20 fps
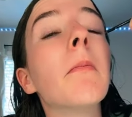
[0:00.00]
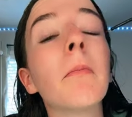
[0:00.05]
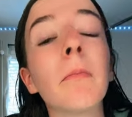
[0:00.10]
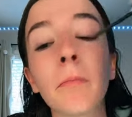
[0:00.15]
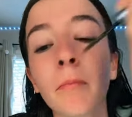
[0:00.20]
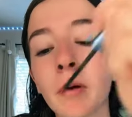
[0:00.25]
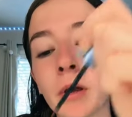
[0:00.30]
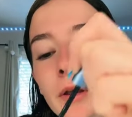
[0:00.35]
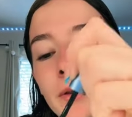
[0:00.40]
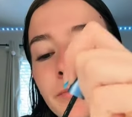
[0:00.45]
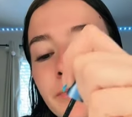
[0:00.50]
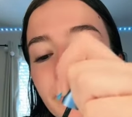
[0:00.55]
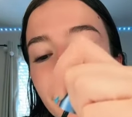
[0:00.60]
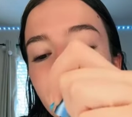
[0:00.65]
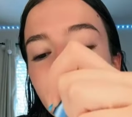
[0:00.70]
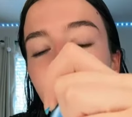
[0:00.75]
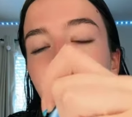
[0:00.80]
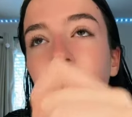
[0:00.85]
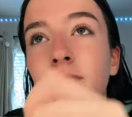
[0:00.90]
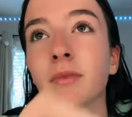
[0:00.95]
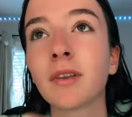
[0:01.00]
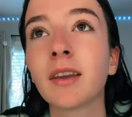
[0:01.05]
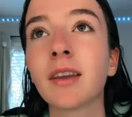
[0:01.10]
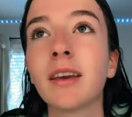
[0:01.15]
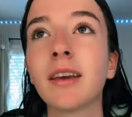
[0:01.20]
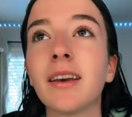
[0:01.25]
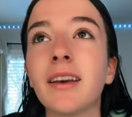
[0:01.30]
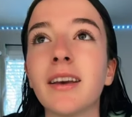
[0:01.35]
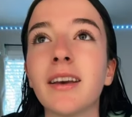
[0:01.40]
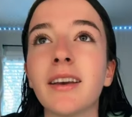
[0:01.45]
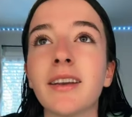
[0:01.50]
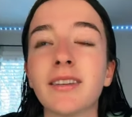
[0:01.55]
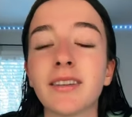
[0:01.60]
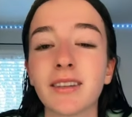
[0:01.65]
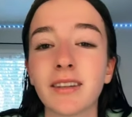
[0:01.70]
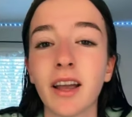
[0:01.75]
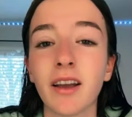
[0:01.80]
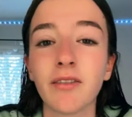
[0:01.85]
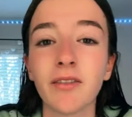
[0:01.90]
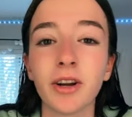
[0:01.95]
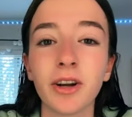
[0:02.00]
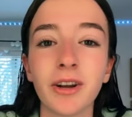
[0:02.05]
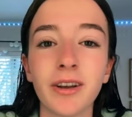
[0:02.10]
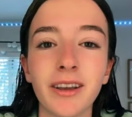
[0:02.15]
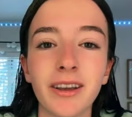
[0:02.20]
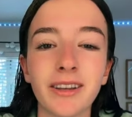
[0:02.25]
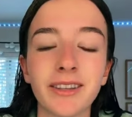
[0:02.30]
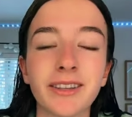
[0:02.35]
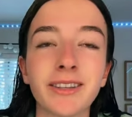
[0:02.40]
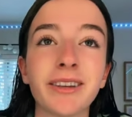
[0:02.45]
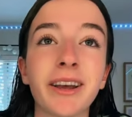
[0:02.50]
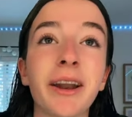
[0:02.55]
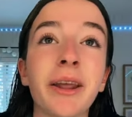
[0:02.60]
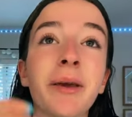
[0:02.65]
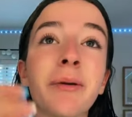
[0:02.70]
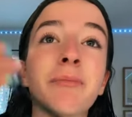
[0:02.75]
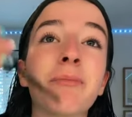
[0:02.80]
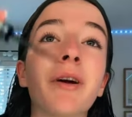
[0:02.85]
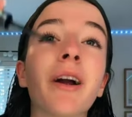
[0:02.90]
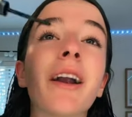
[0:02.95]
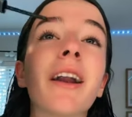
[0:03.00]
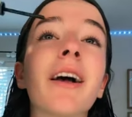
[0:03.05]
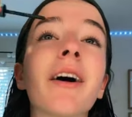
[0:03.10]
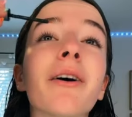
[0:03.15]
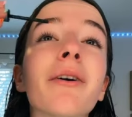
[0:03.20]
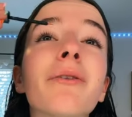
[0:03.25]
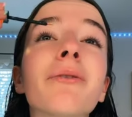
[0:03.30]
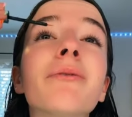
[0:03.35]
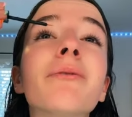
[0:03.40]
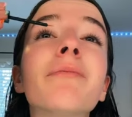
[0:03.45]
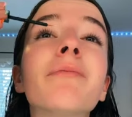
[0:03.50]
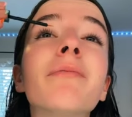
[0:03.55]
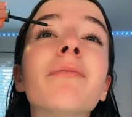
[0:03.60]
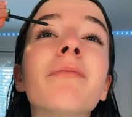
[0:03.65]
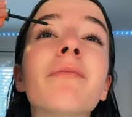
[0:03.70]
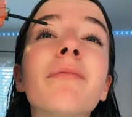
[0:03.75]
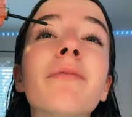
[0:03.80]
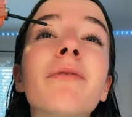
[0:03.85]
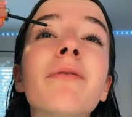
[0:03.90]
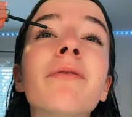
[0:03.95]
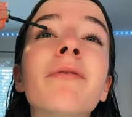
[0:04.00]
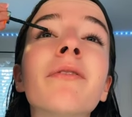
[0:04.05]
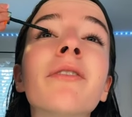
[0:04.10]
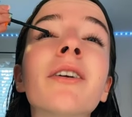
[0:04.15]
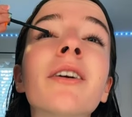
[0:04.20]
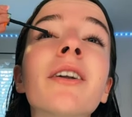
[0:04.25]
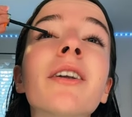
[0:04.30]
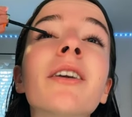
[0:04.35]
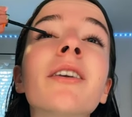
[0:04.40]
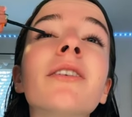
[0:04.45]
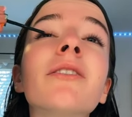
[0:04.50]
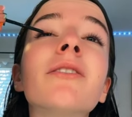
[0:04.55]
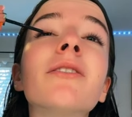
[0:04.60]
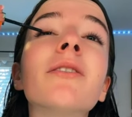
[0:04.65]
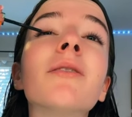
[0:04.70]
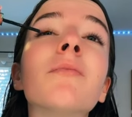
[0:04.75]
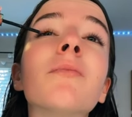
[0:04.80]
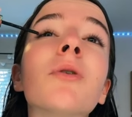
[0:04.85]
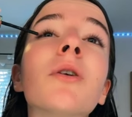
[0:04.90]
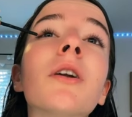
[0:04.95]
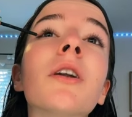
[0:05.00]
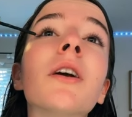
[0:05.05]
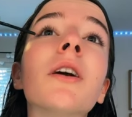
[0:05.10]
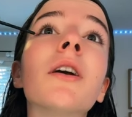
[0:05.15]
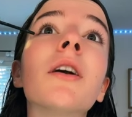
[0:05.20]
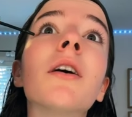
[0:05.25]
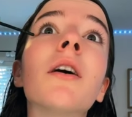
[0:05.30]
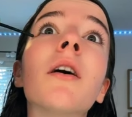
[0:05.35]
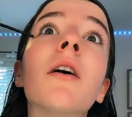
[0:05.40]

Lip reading: but it's not very sunny and bright out for an Easter morning,